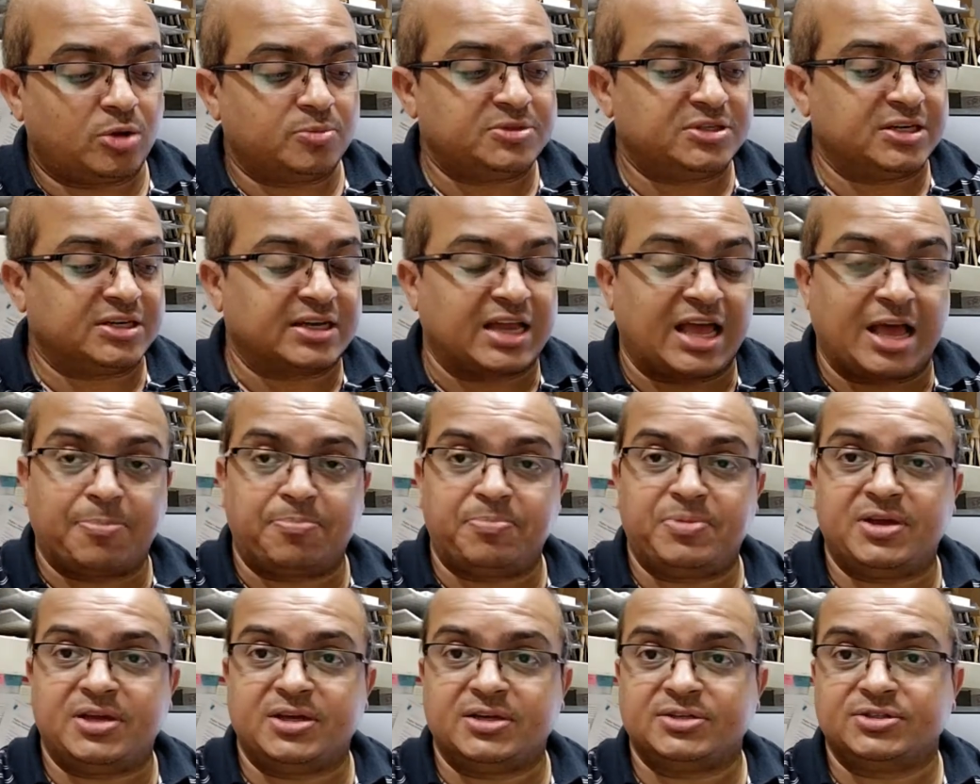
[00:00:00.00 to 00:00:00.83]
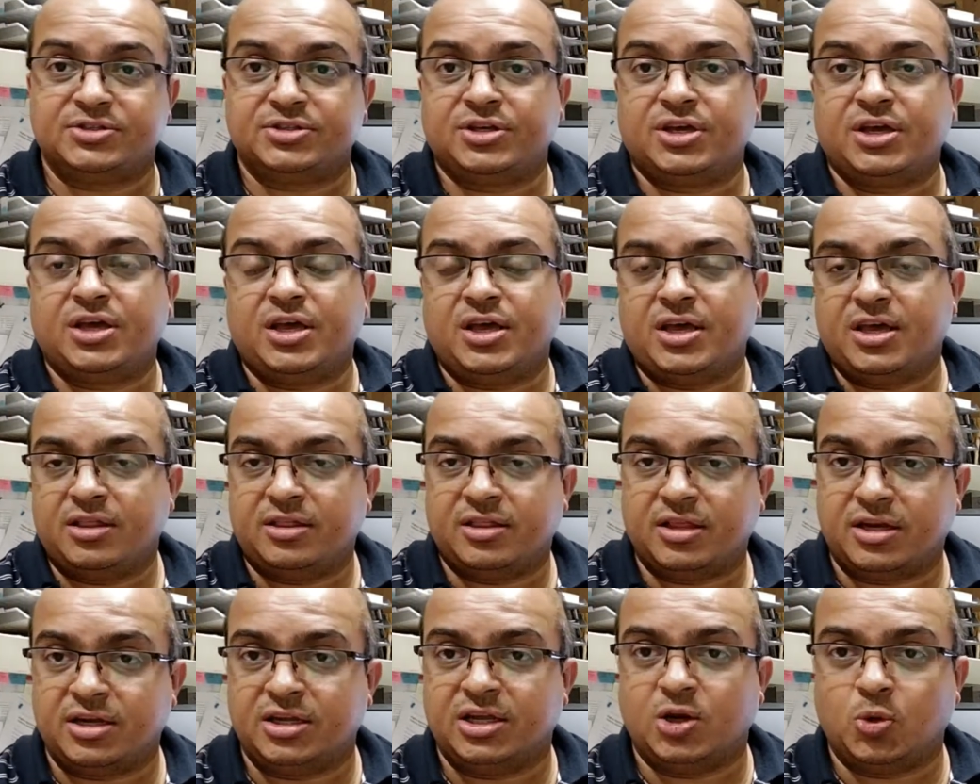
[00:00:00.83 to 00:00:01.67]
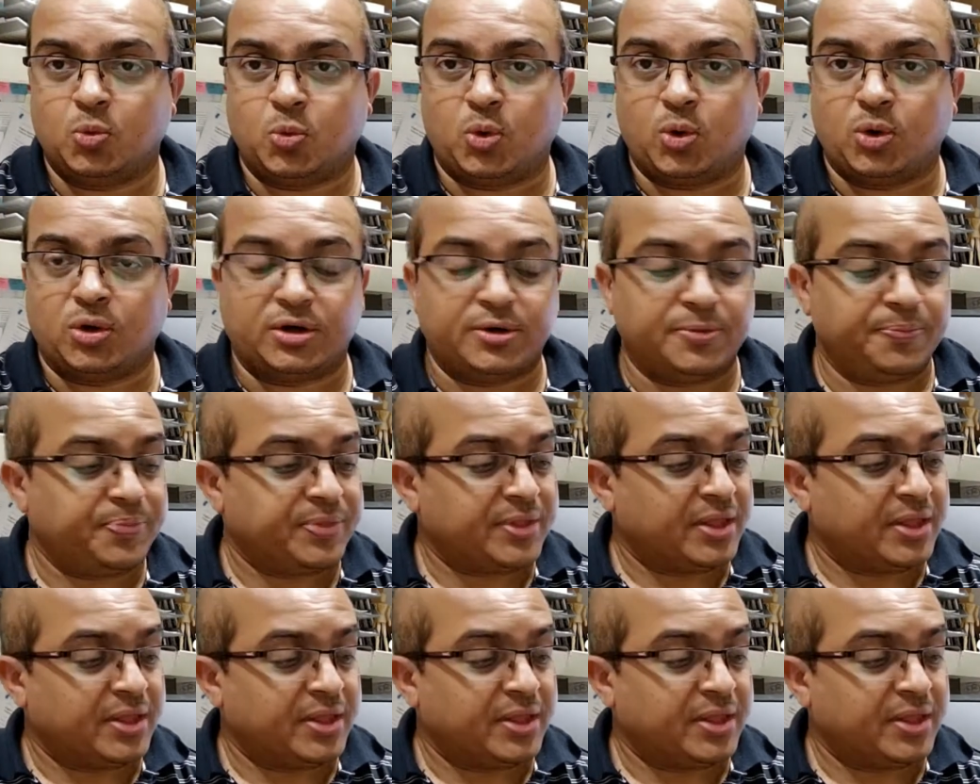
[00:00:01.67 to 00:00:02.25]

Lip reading: object appears in the real world.